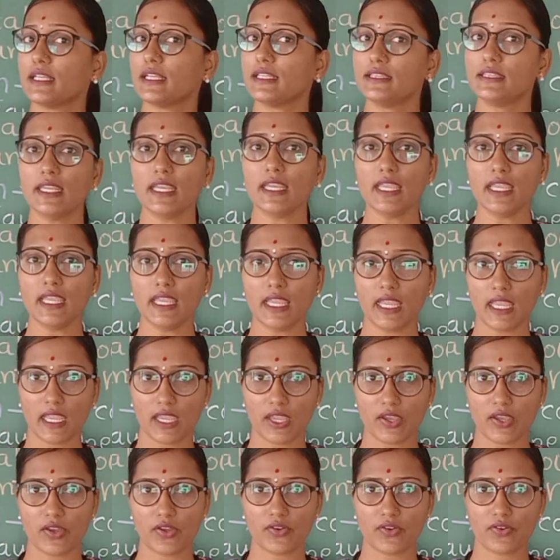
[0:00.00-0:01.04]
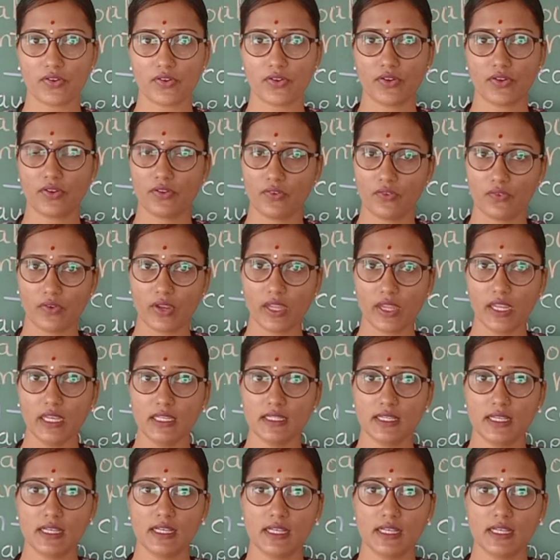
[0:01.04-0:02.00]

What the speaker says: 3 air, right?